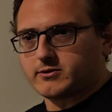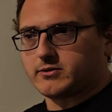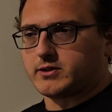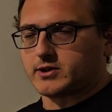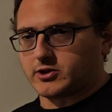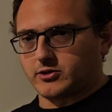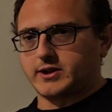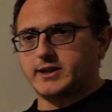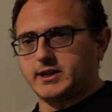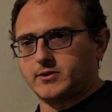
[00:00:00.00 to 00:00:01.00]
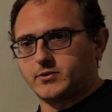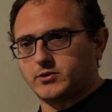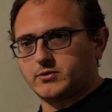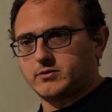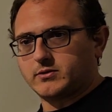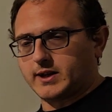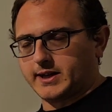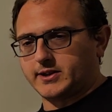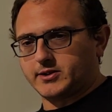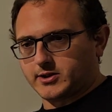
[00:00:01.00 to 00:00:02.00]
Good and evil, light
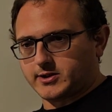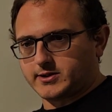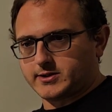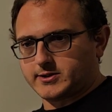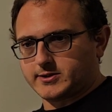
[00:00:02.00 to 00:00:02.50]
and dark.